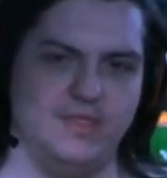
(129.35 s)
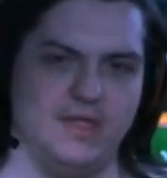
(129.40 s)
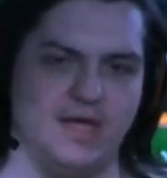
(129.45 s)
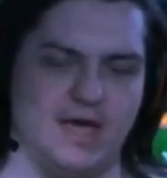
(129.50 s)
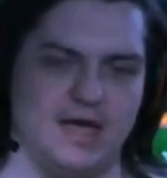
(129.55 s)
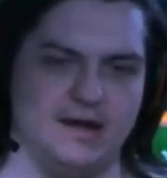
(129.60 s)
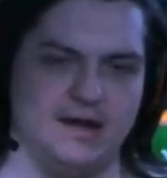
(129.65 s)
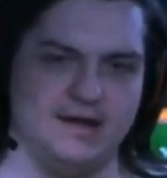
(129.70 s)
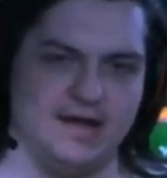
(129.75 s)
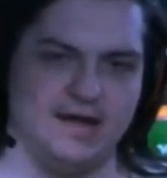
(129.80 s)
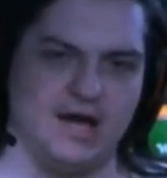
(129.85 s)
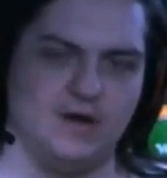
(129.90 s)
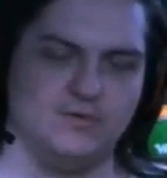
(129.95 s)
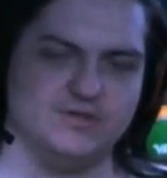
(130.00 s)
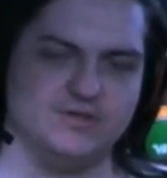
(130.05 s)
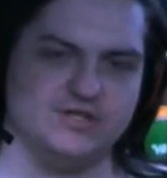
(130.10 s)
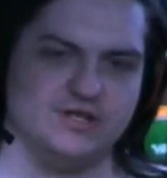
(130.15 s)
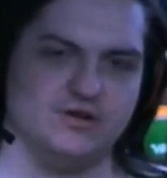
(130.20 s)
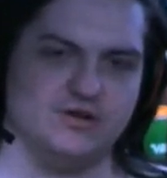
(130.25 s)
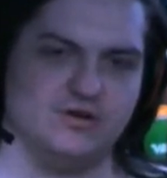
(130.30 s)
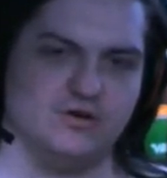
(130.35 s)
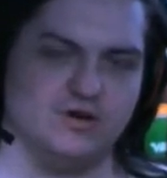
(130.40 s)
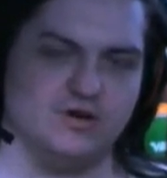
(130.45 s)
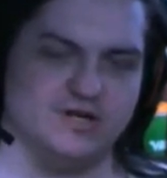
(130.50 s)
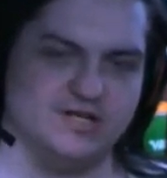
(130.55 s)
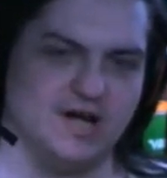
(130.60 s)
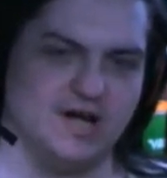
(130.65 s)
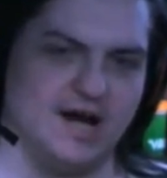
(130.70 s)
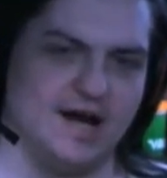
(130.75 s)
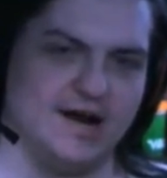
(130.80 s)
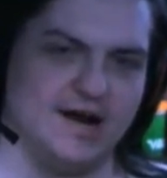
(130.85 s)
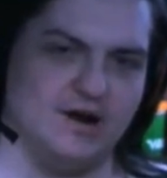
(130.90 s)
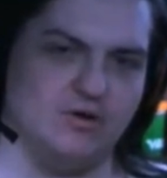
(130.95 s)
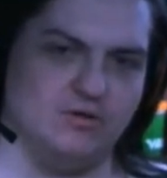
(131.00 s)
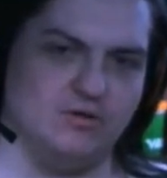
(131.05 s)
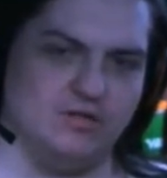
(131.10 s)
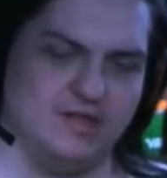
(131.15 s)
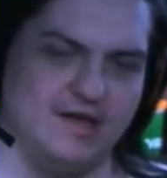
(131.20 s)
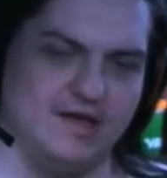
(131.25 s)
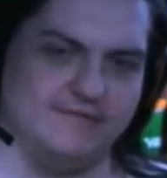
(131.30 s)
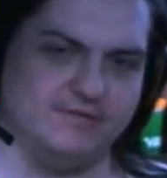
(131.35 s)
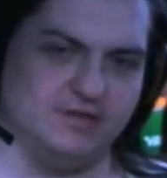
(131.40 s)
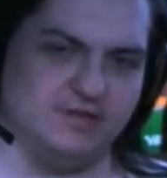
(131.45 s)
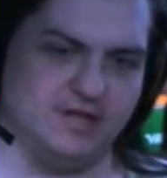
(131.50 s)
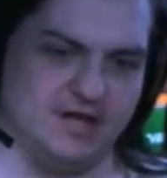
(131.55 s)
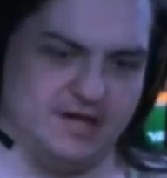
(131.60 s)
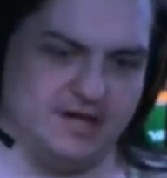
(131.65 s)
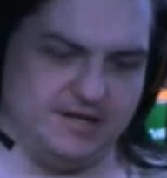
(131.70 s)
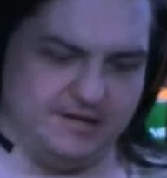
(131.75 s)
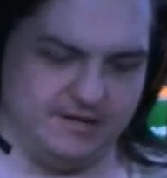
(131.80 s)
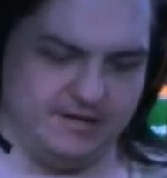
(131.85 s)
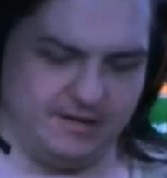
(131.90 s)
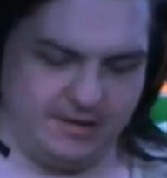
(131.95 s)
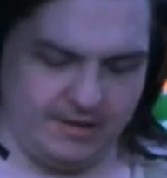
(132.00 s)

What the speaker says: and now it's in her entire left leg,